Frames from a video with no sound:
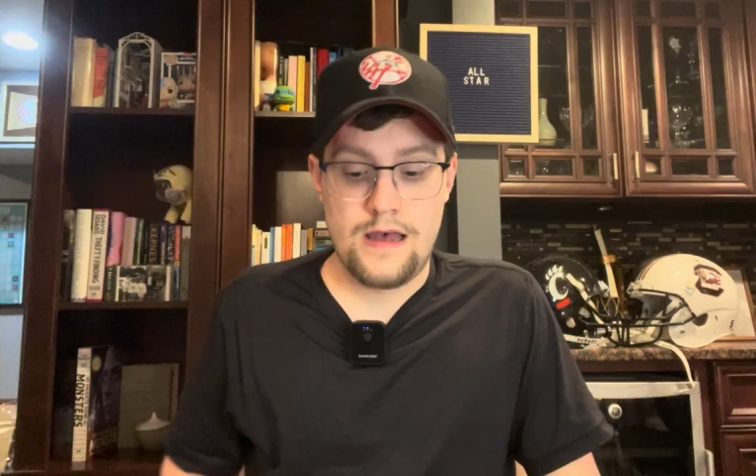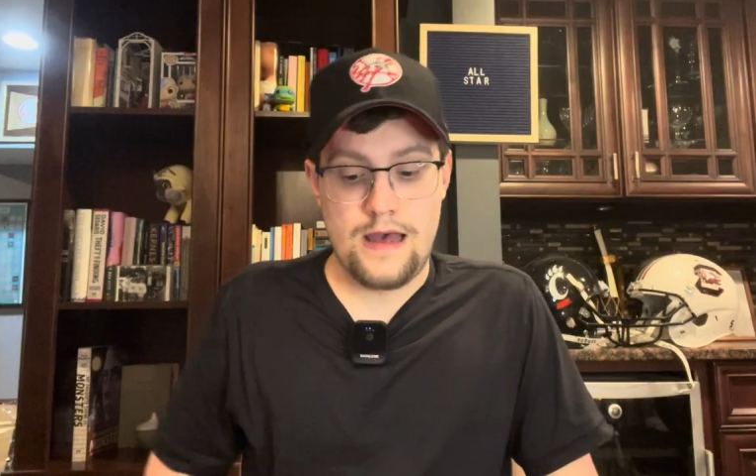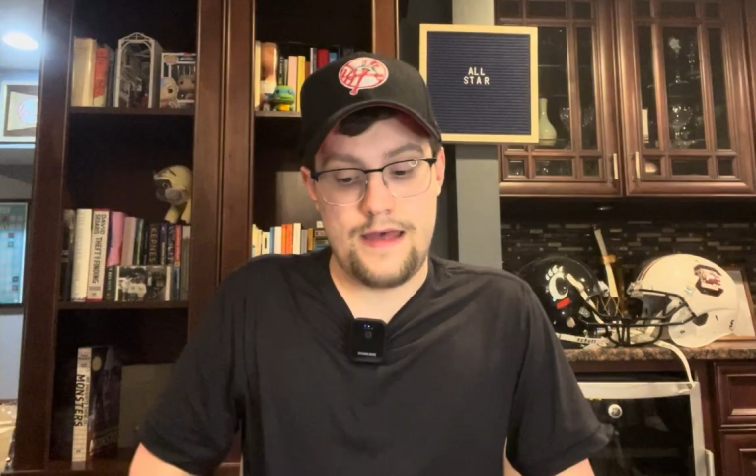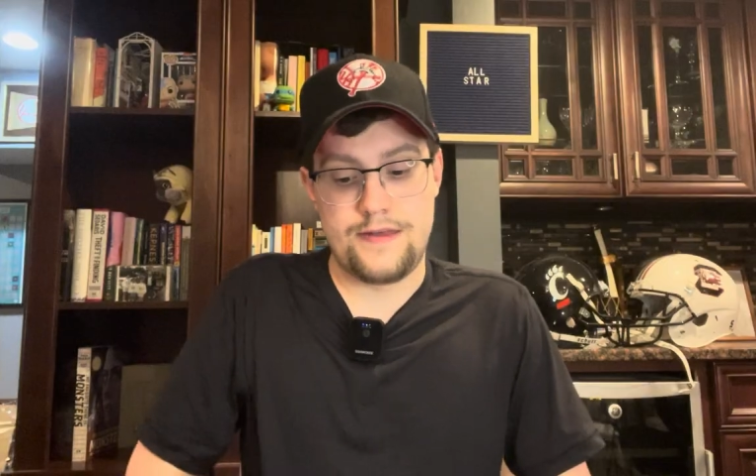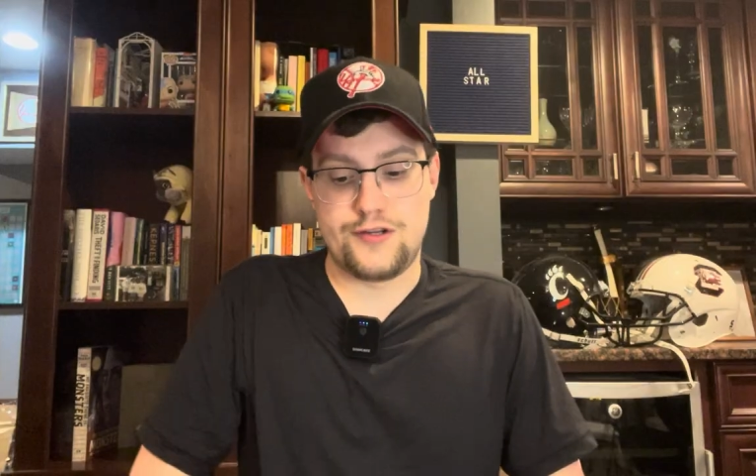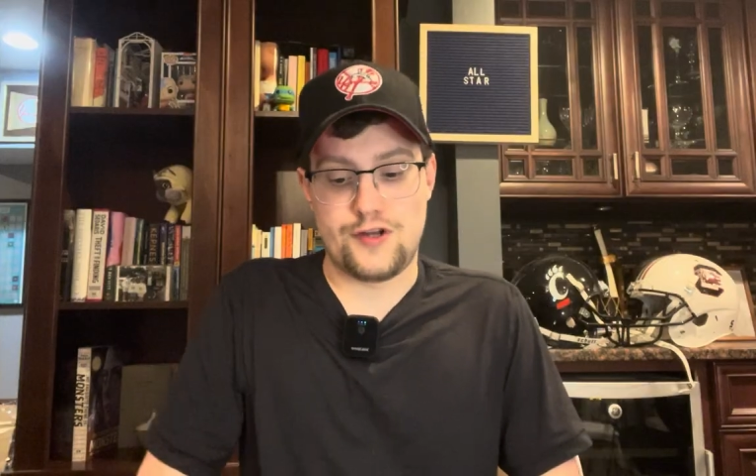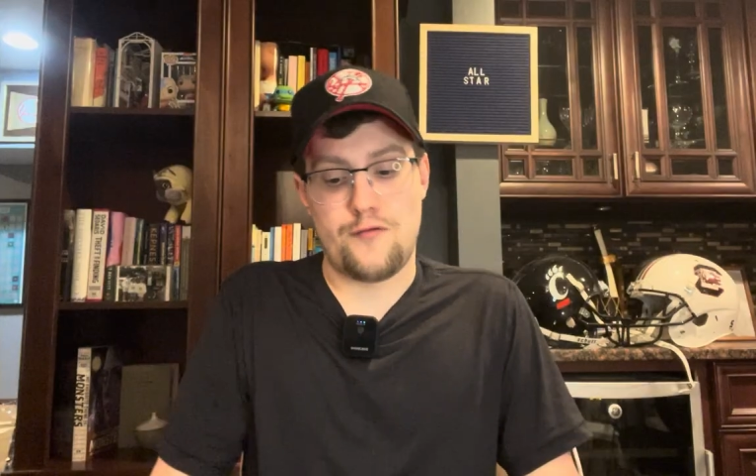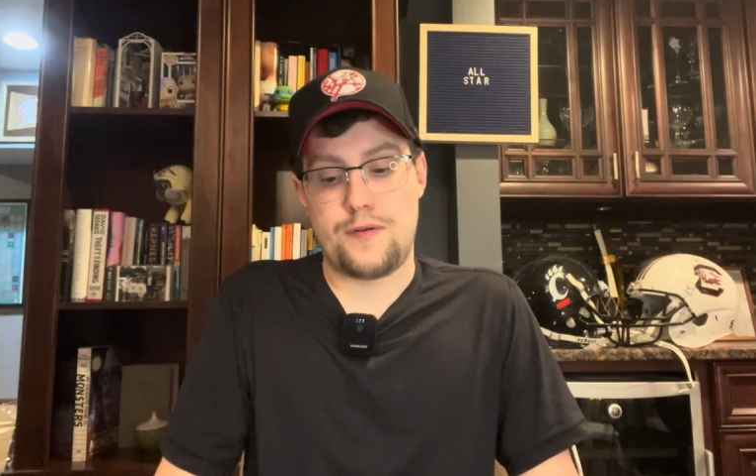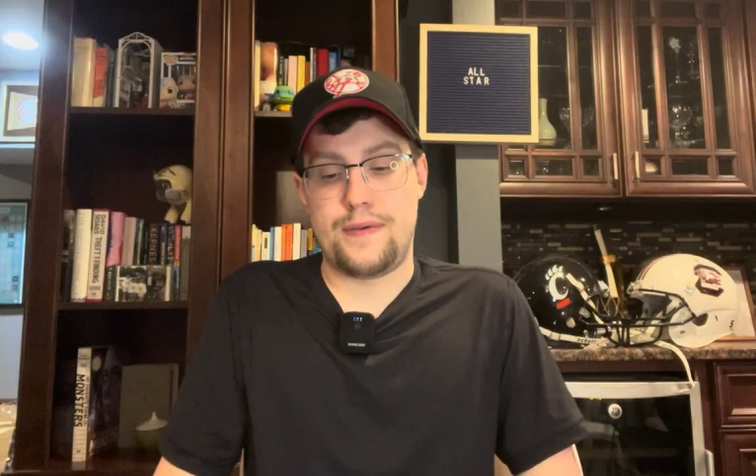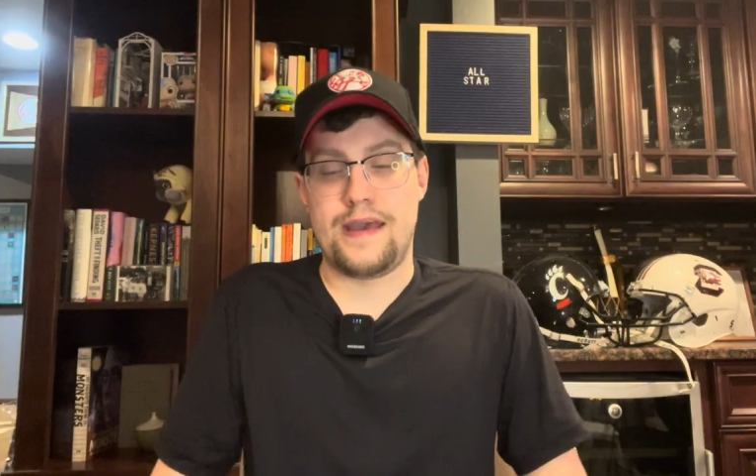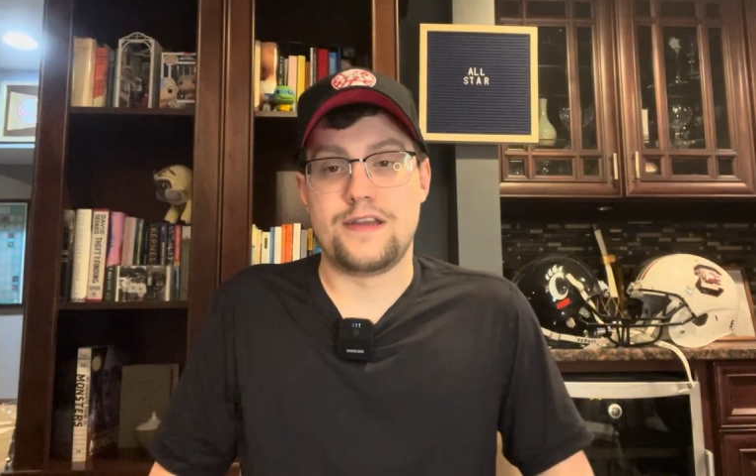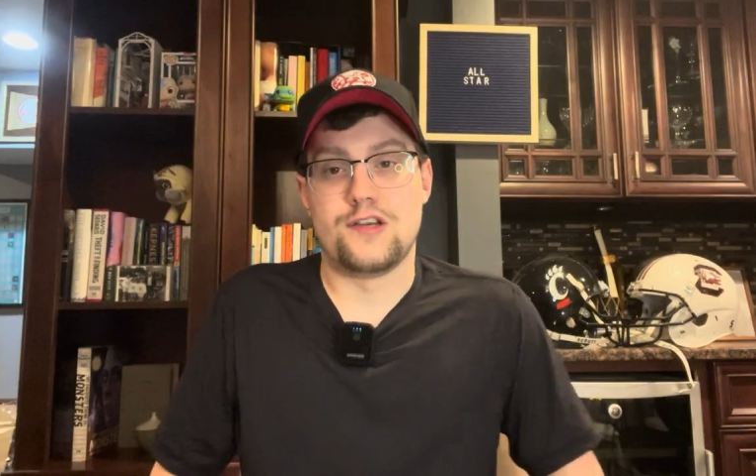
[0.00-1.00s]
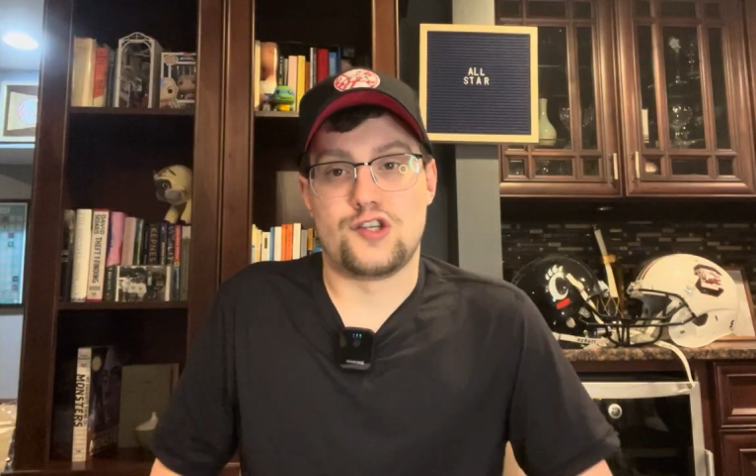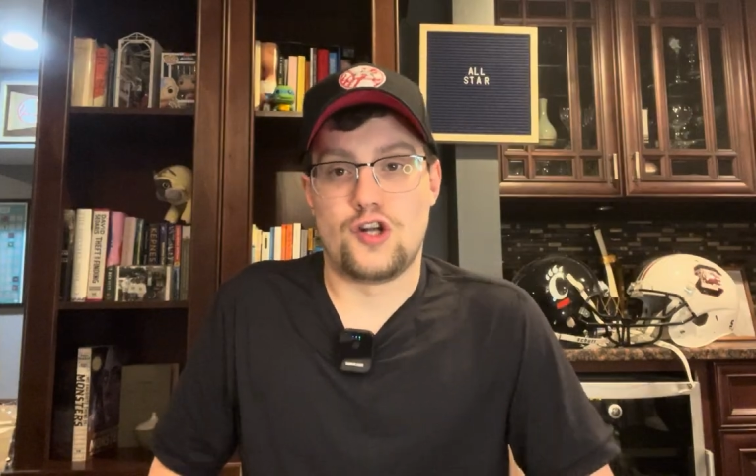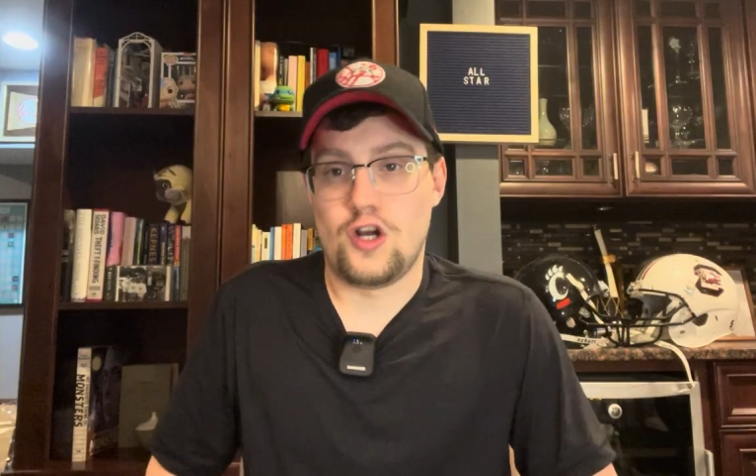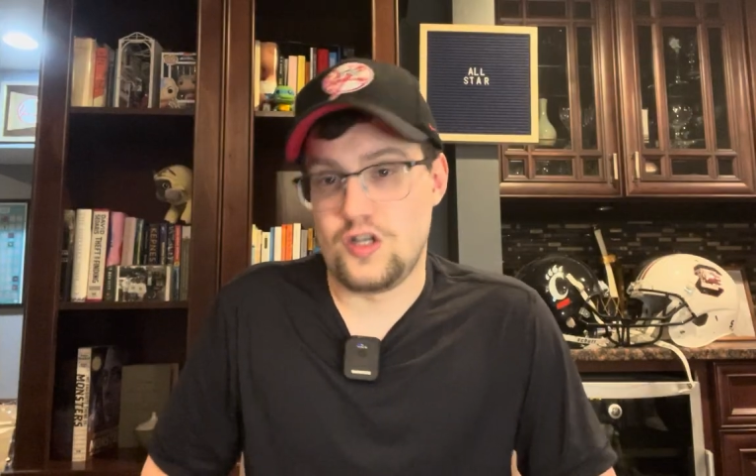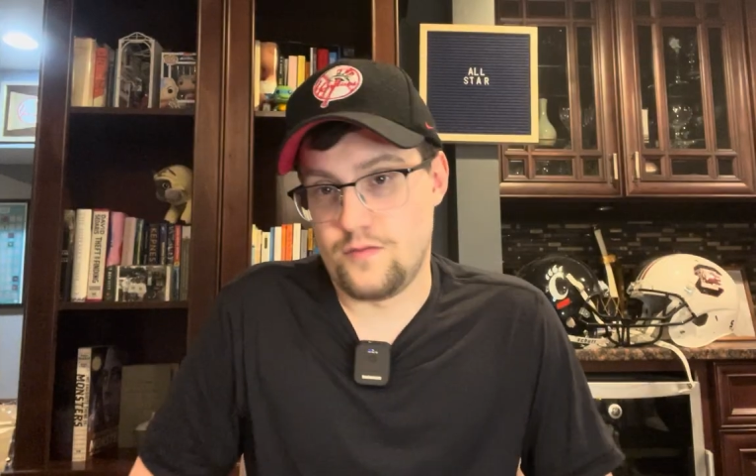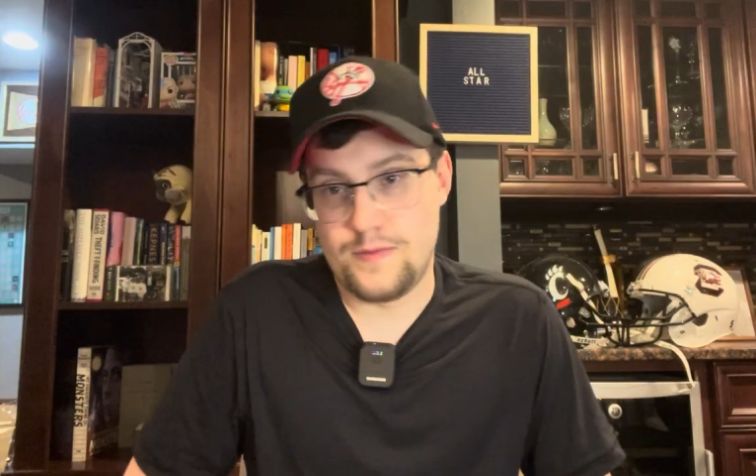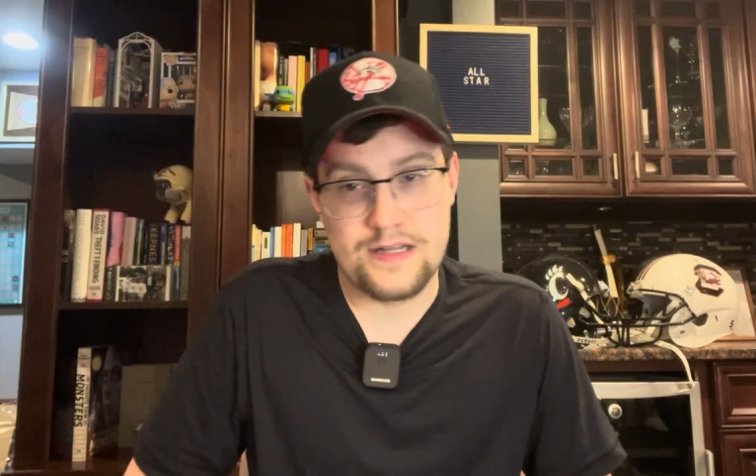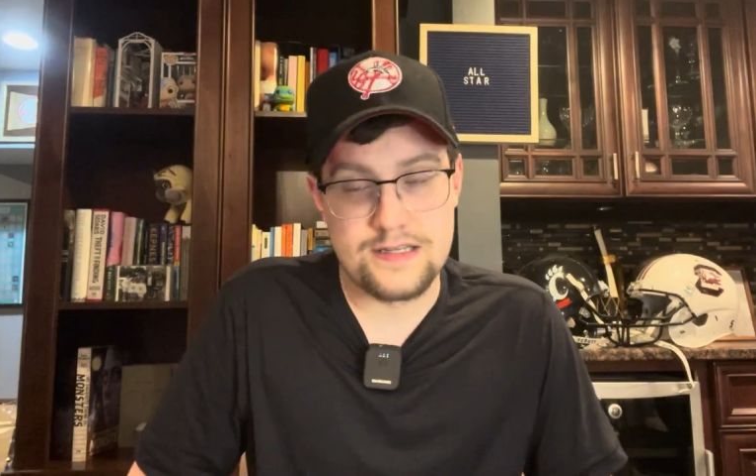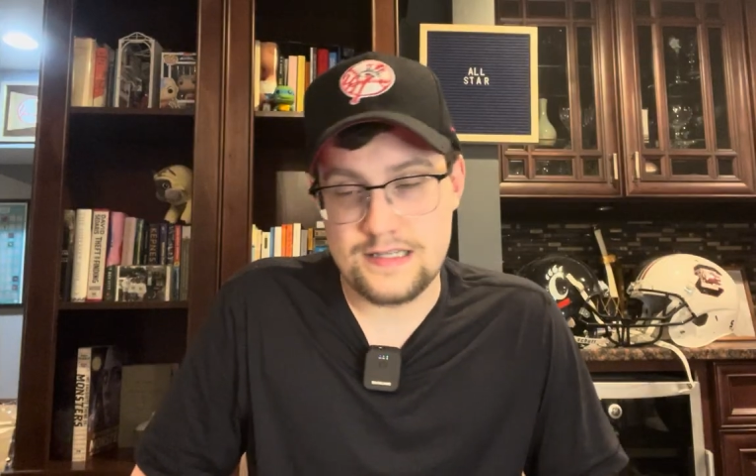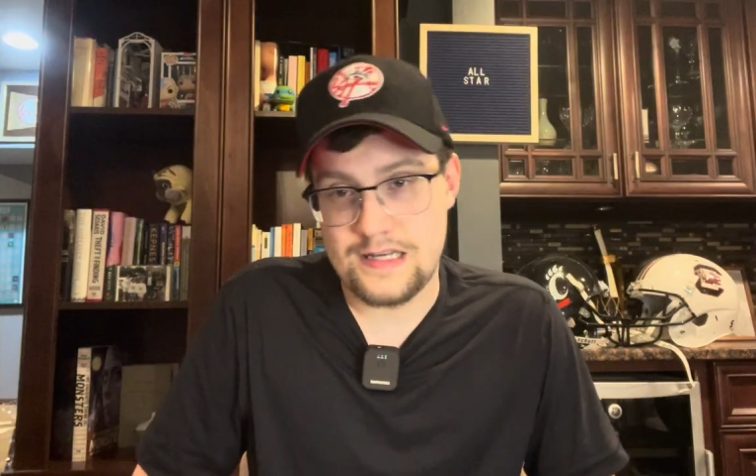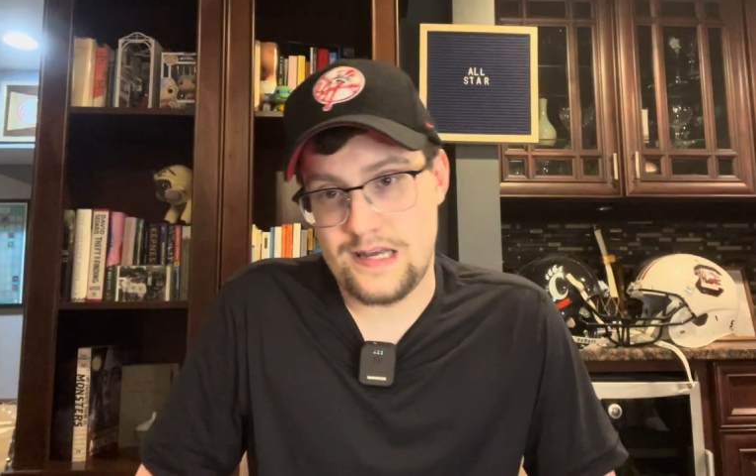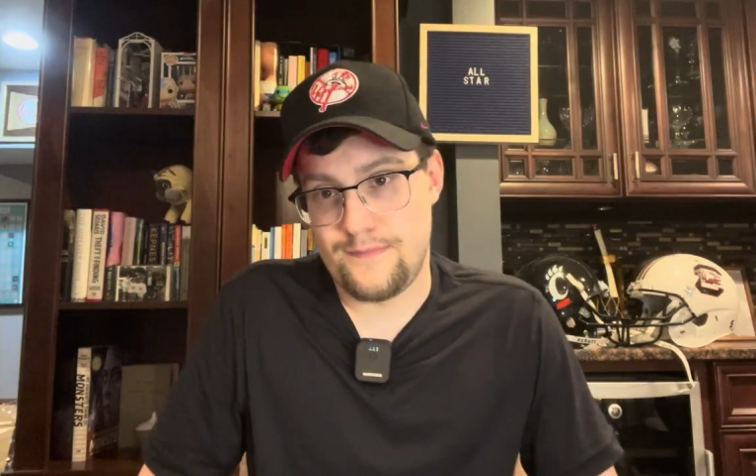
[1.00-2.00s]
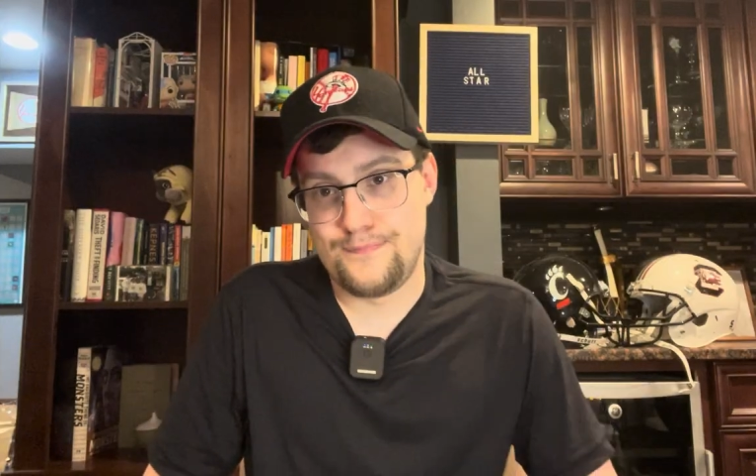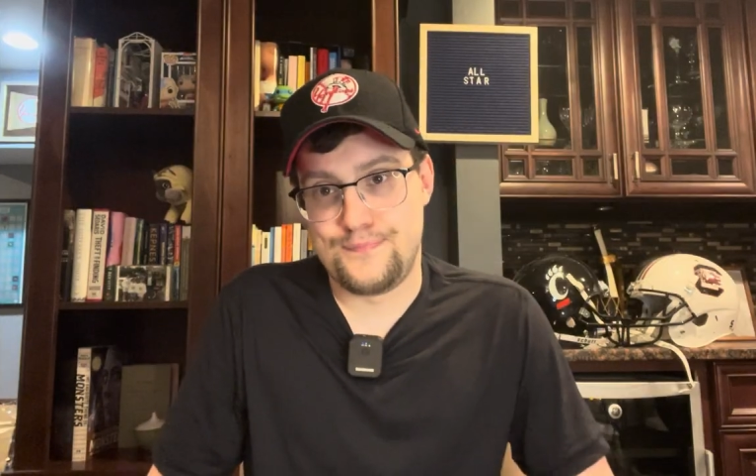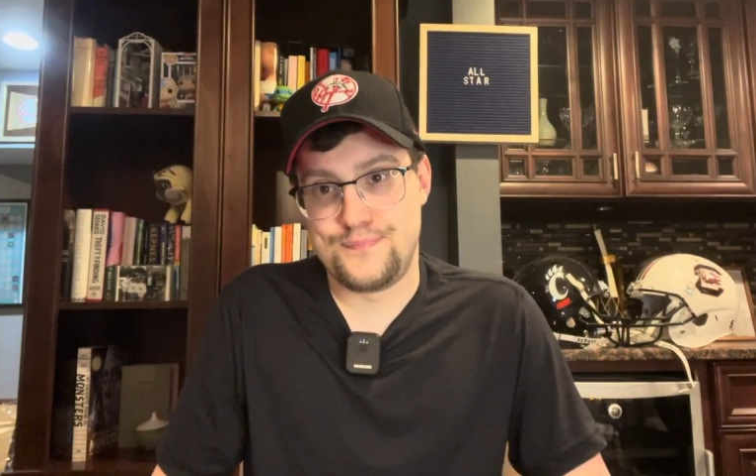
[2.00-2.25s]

And then Jeremy Pena should also be on this team